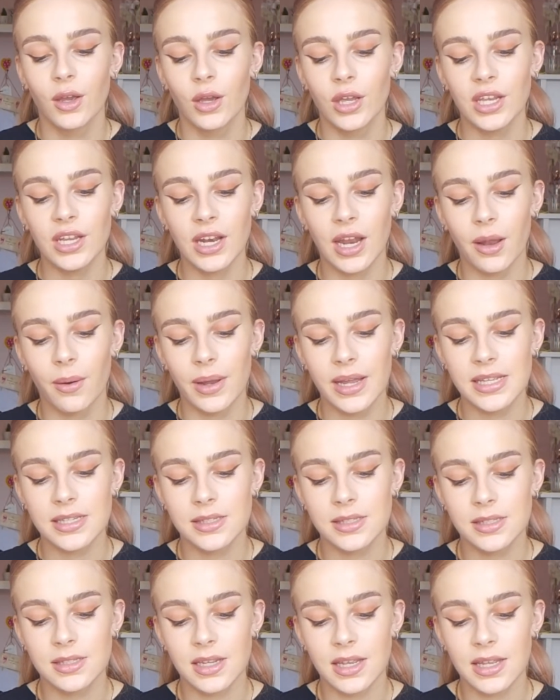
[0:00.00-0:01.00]
you know,
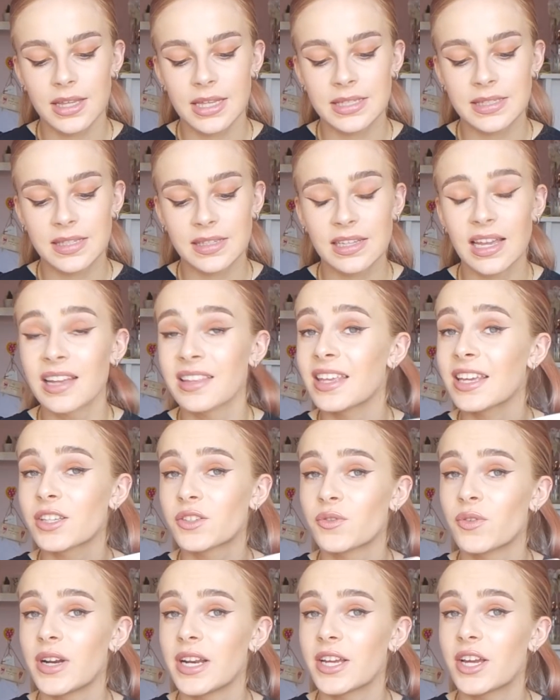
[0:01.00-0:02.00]
I think
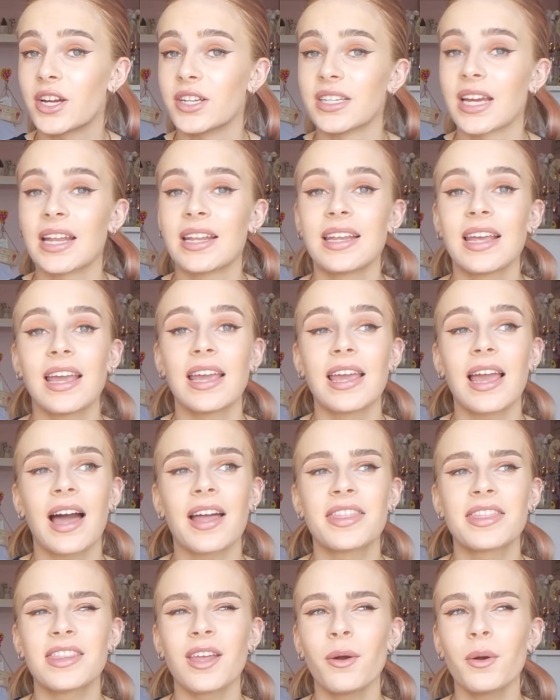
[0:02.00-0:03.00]
it's really good, and
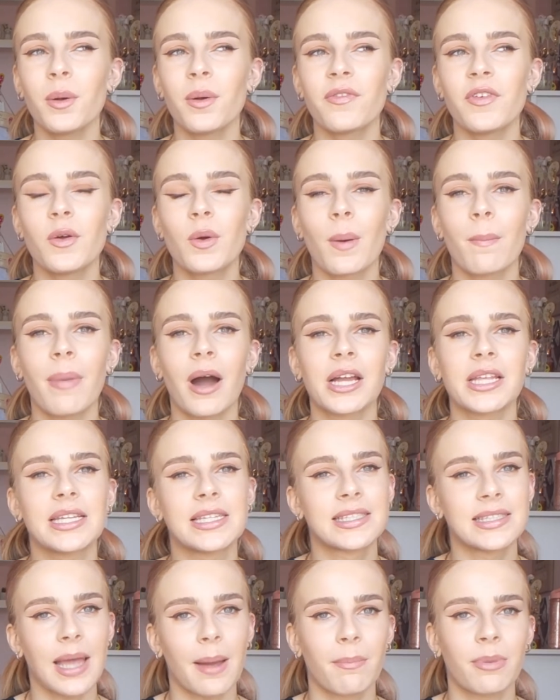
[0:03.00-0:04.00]
I don't know if you can buy this
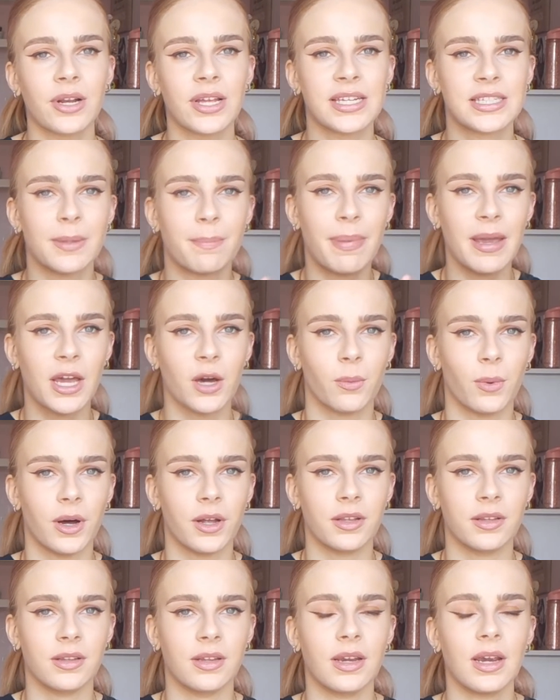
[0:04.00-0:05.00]
separately as a bigger
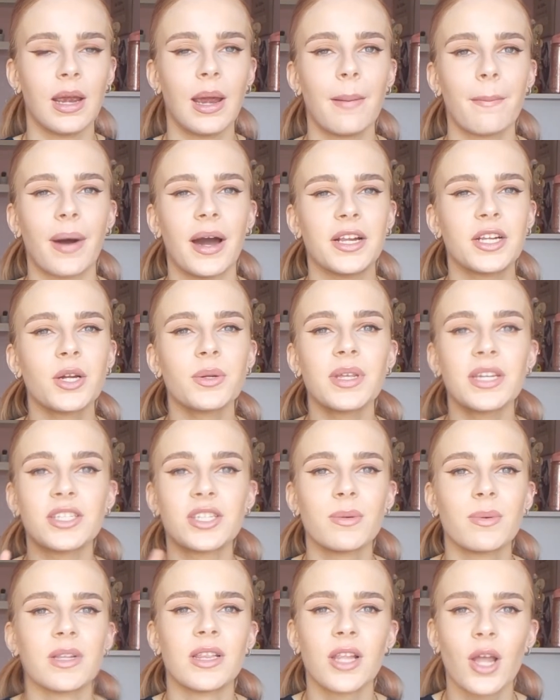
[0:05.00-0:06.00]
one, but I know they
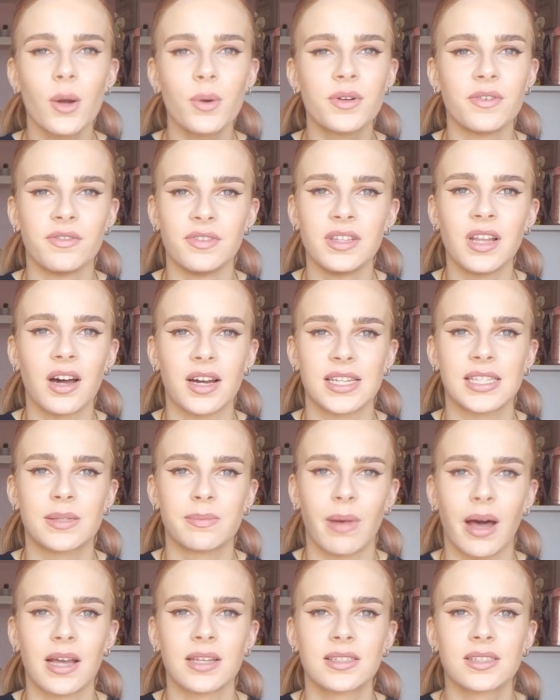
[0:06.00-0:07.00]
do a load of nice
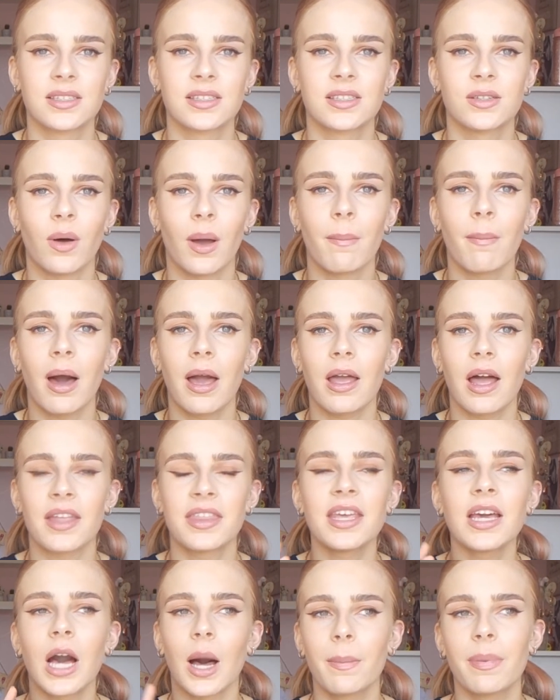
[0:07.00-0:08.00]
masks, so I
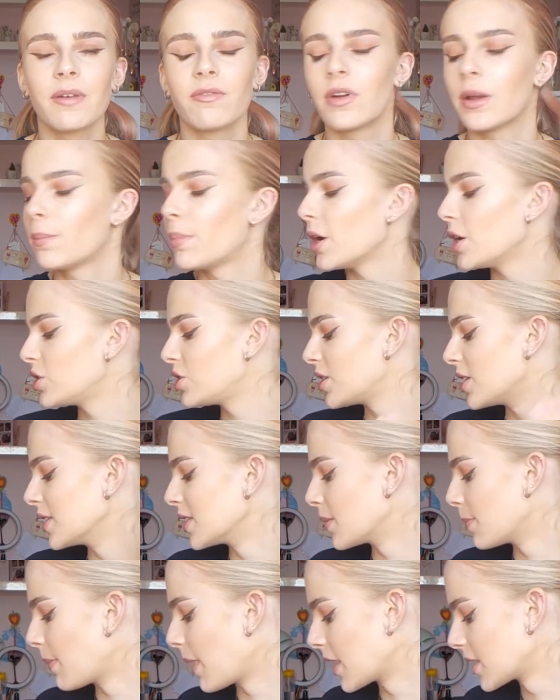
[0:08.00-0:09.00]
think I'll be repurchasing
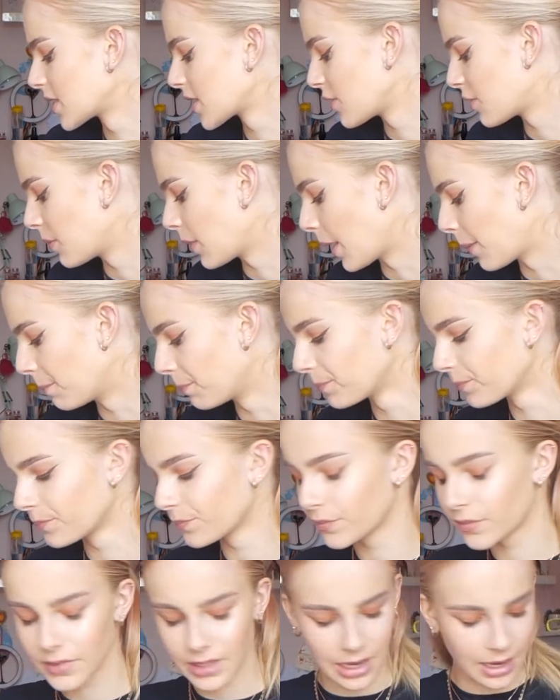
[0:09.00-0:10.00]
some masks from
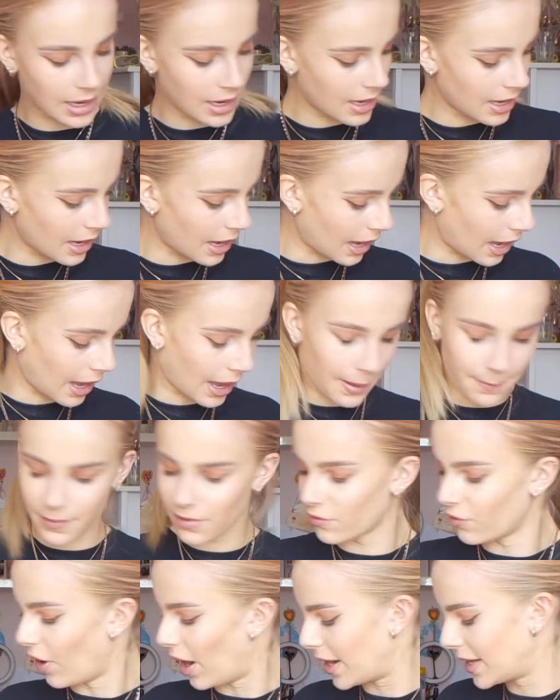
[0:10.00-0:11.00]
them.
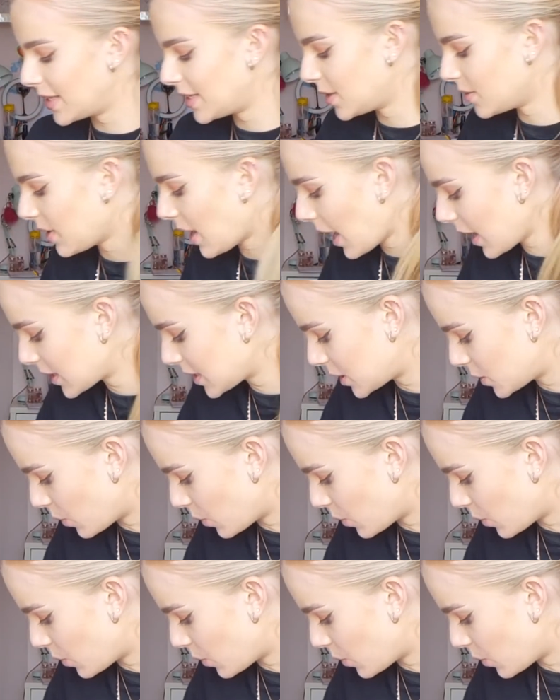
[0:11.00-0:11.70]
Right, so next